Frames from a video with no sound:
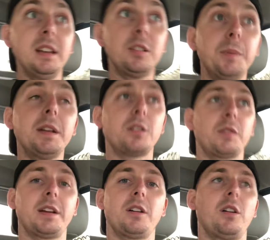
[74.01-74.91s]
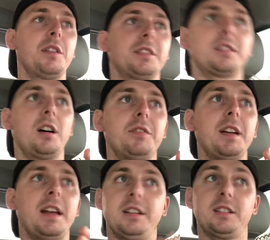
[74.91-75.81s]
spent over there on this stuff,
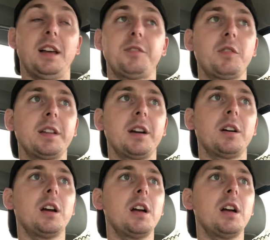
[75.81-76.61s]
and it just left over there.